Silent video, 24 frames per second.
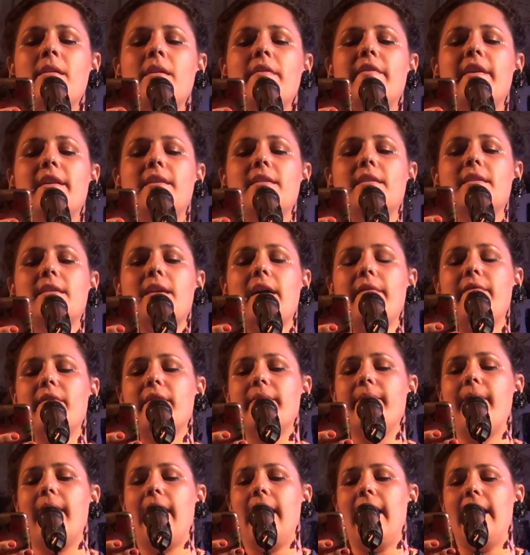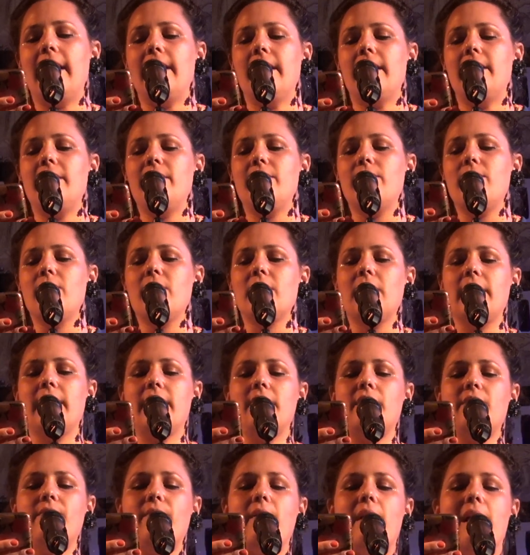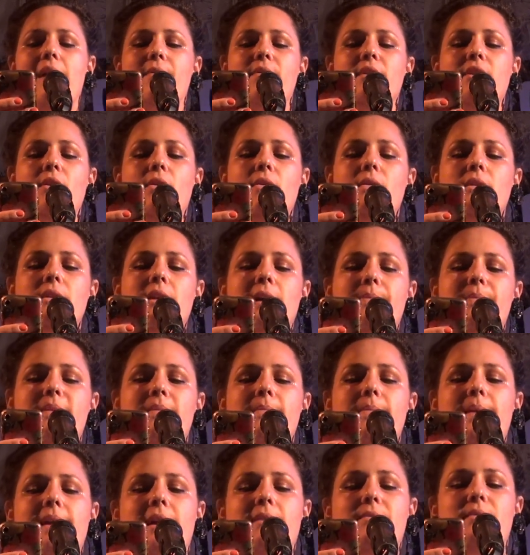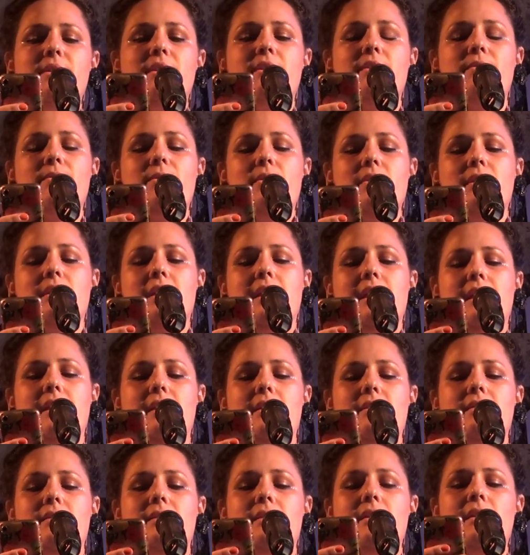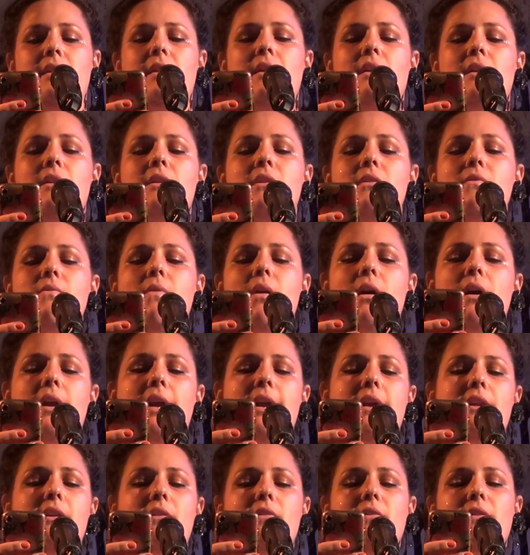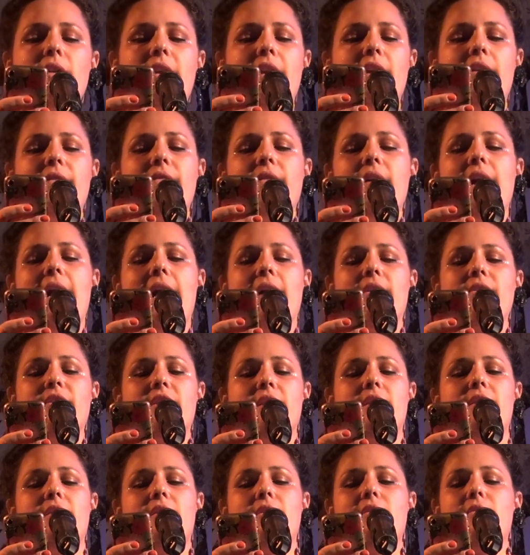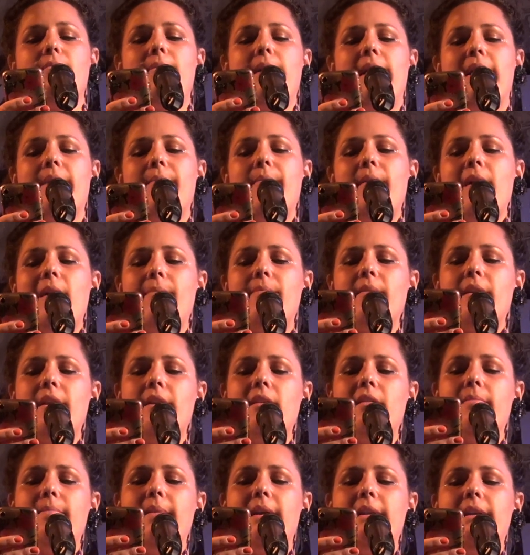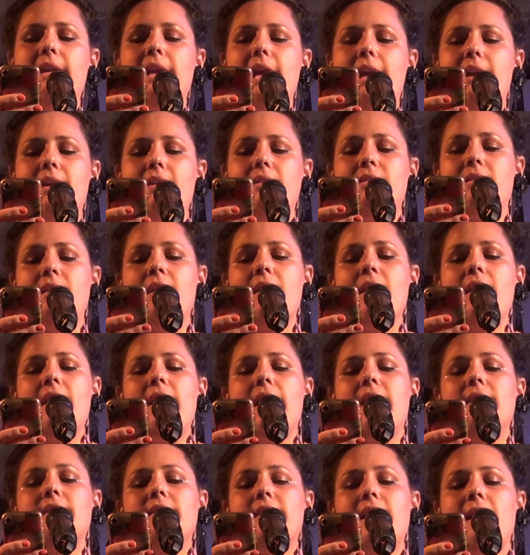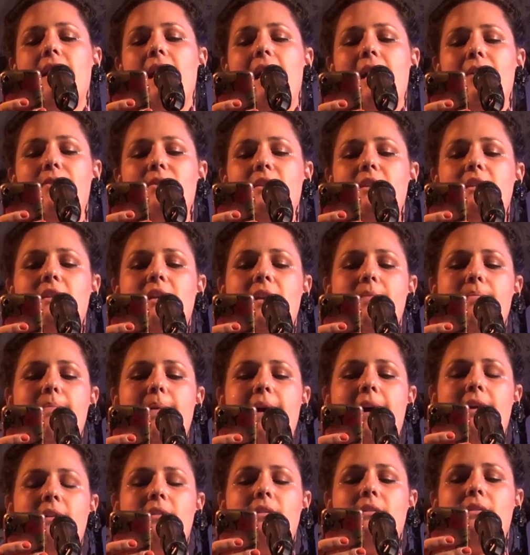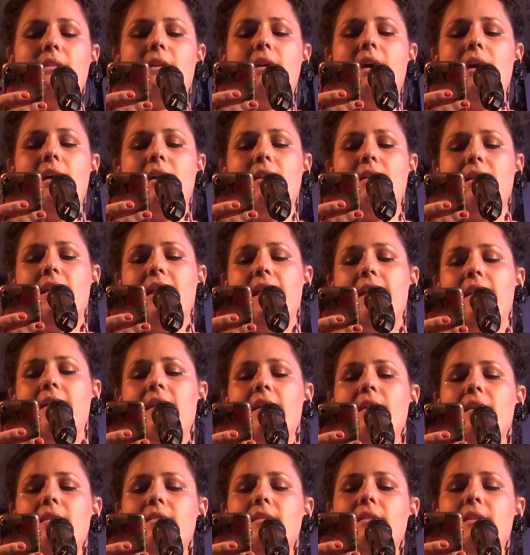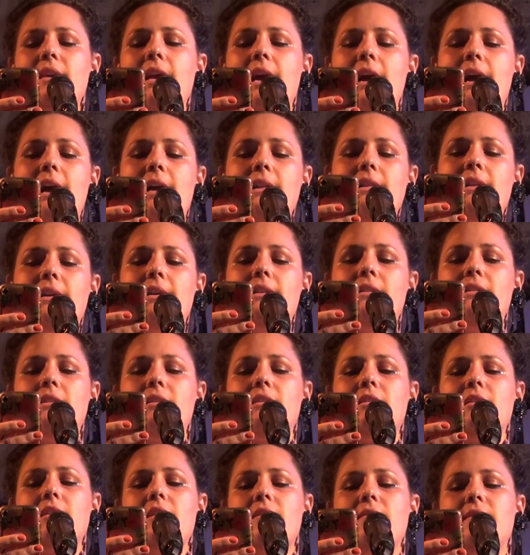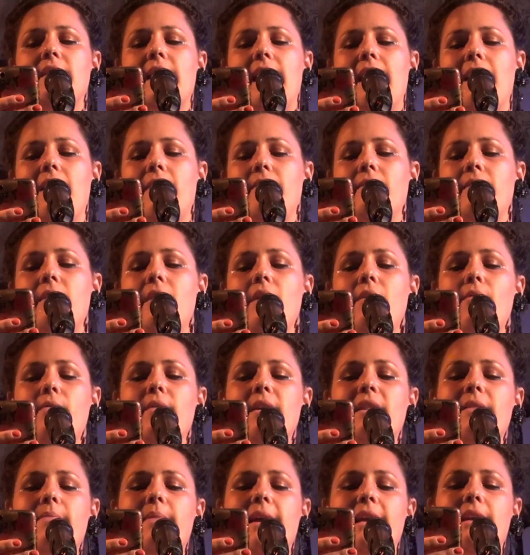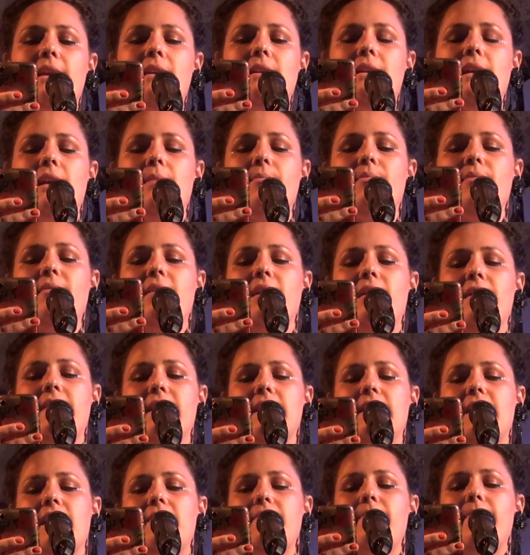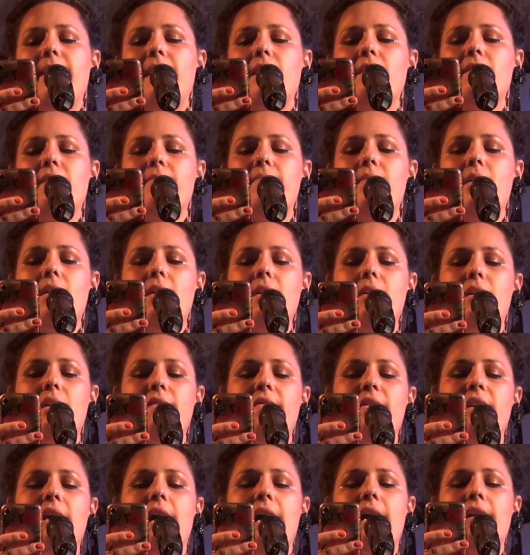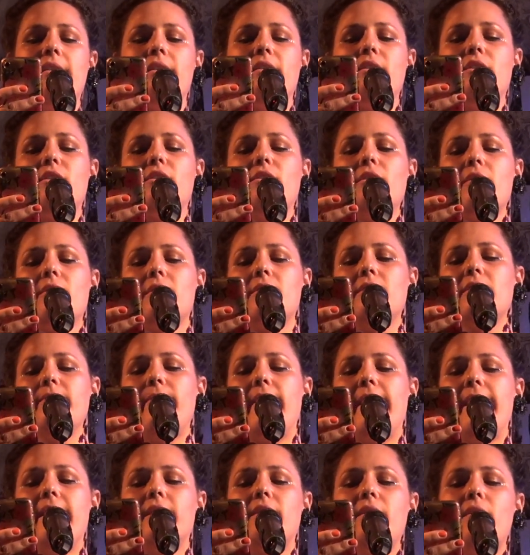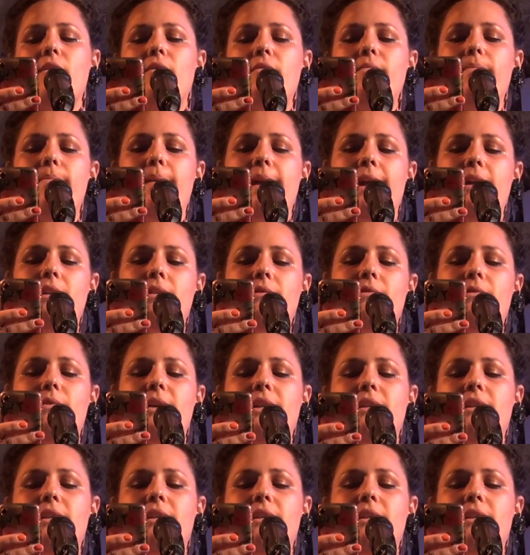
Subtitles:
They discovered mine in New Orleans, where I was holed up in bed with swollen knees. No walking, no looking for houses, no buying property or beignets. Instead, I was shipped back to the colony, to the island, to slow down with my contemporaries and bear the mark of an island circled by its own band of